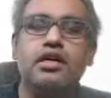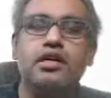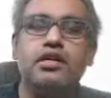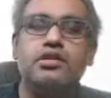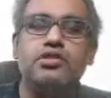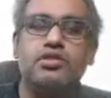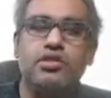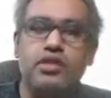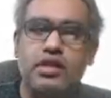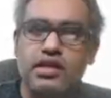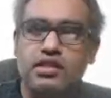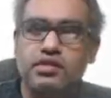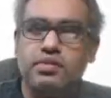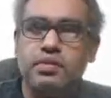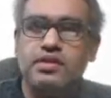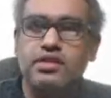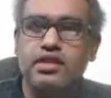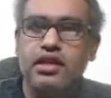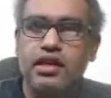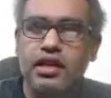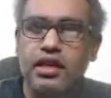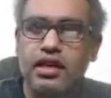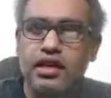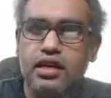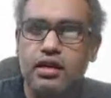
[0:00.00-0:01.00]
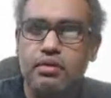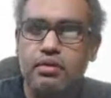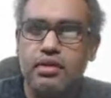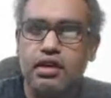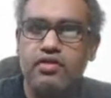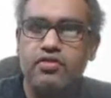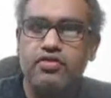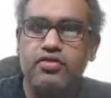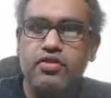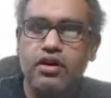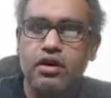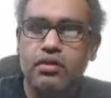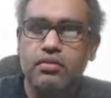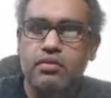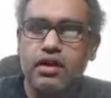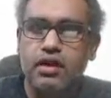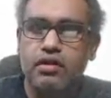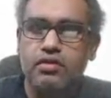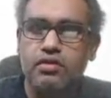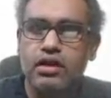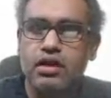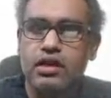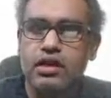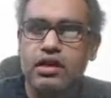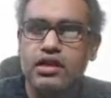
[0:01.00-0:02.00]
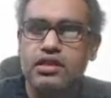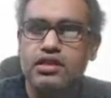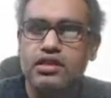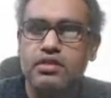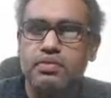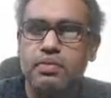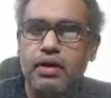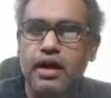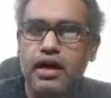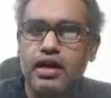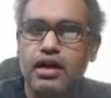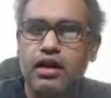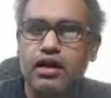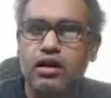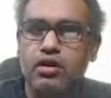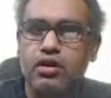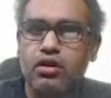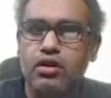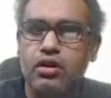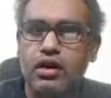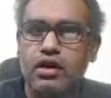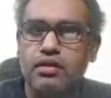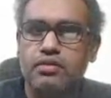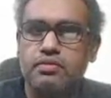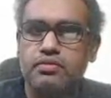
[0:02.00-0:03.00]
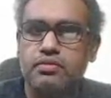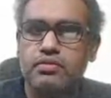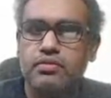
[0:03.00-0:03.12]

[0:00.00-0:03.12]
So it's basically coming from our spinal cord.